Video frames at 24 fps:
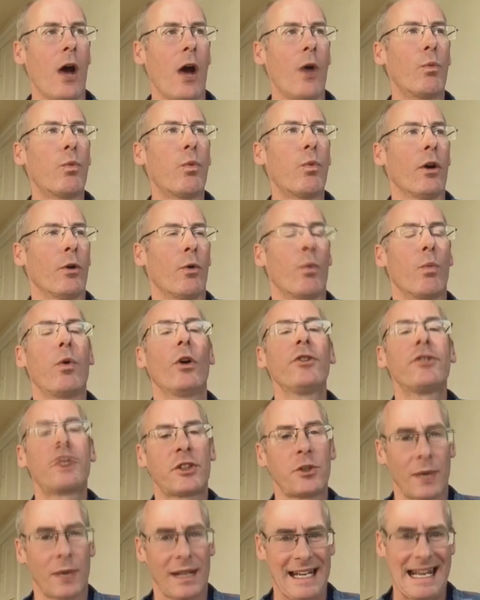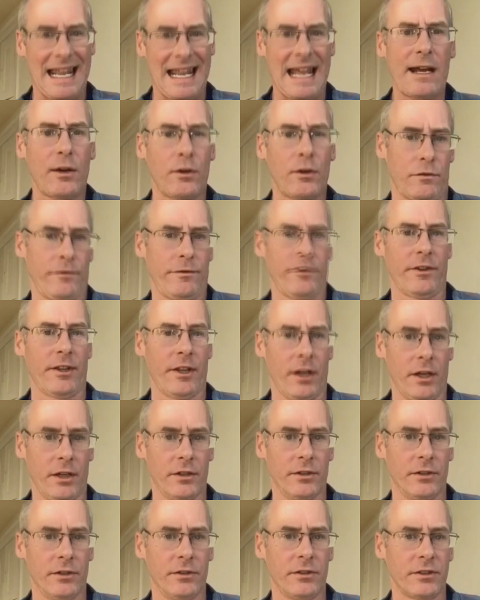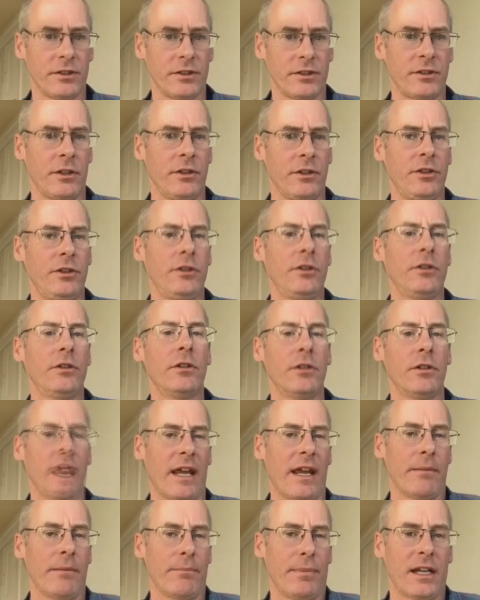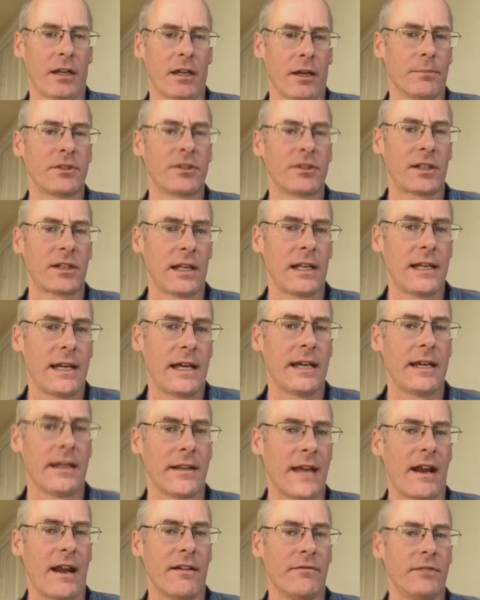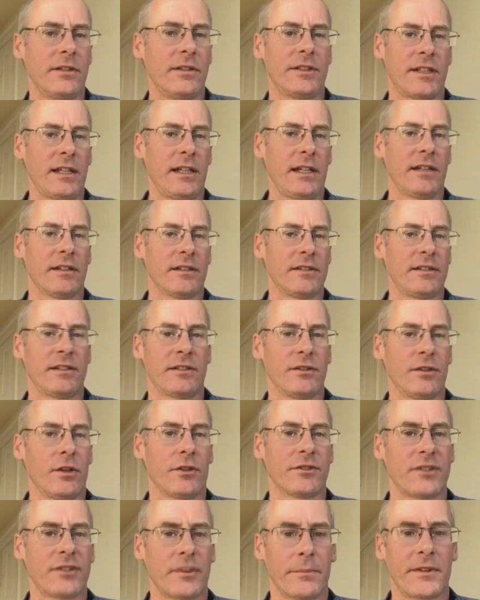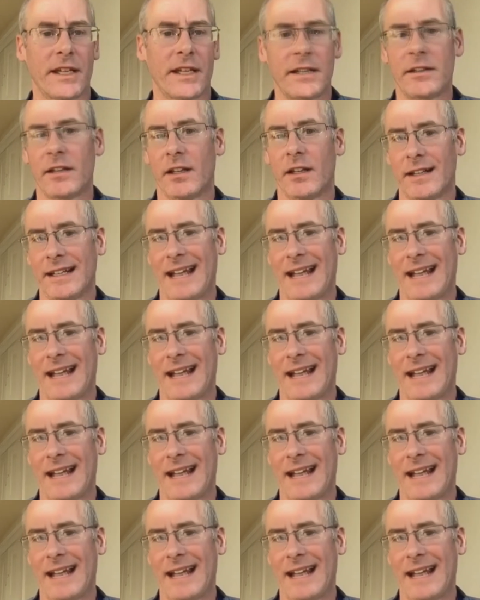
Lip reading: Once you allow for those, it becomes clear that resilience is not something